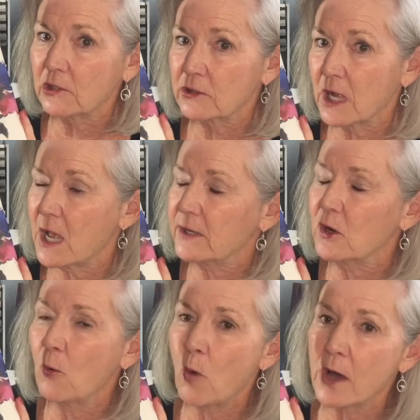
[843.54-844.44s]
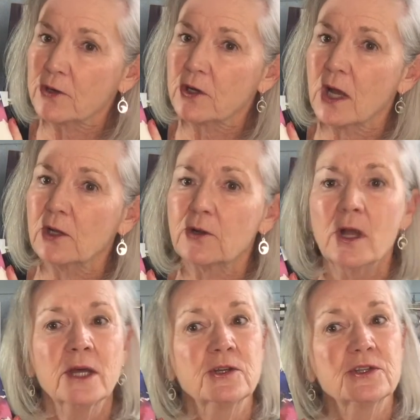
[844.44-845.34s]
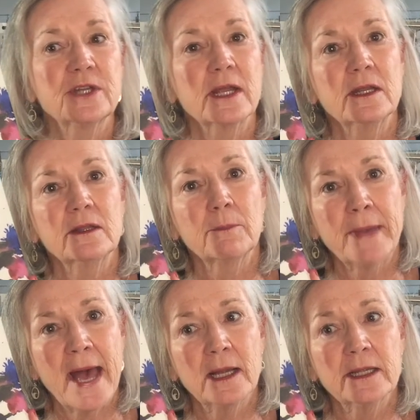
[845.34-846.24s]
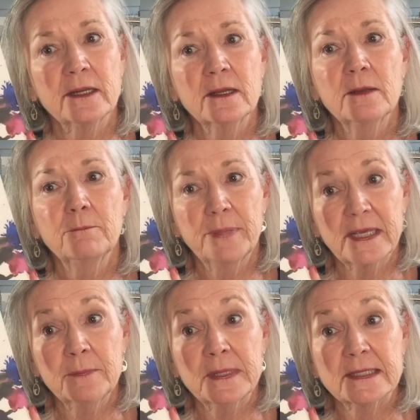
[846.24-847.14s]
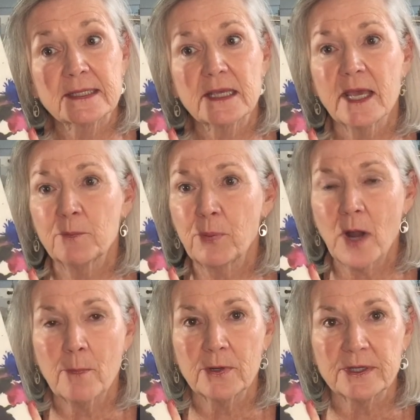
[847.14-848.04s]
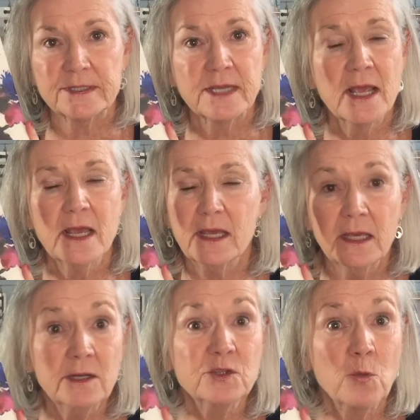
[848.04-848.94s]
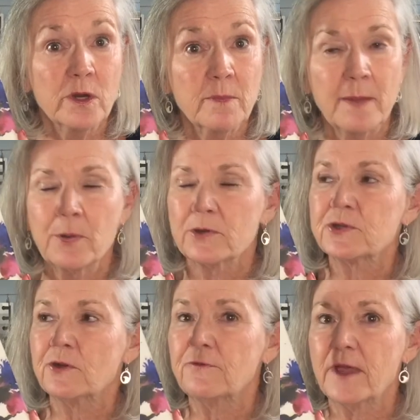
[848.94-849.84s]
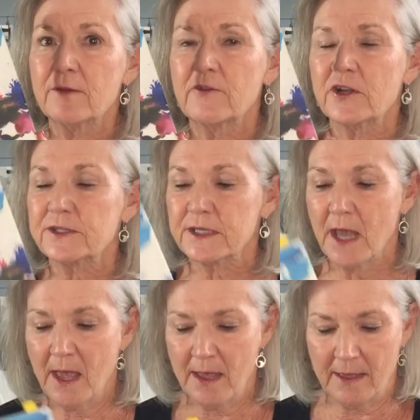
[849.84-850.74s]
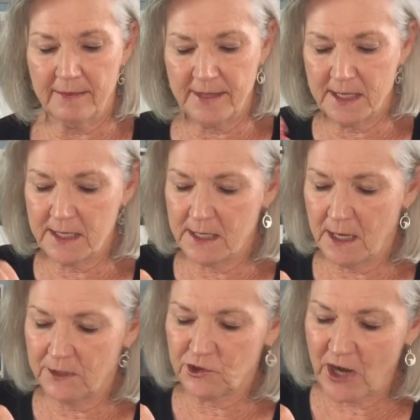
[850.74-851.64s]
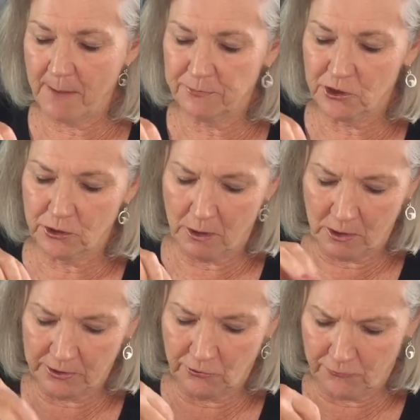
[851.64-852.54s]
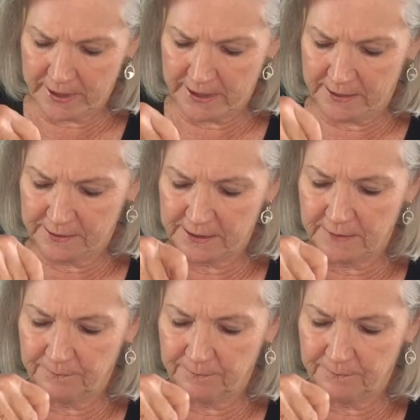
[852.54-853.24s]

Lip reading: Guide, Watercolor, Understanding the Palette, Pigments, and Properties. It is one of my personal favorites. The chapter on greens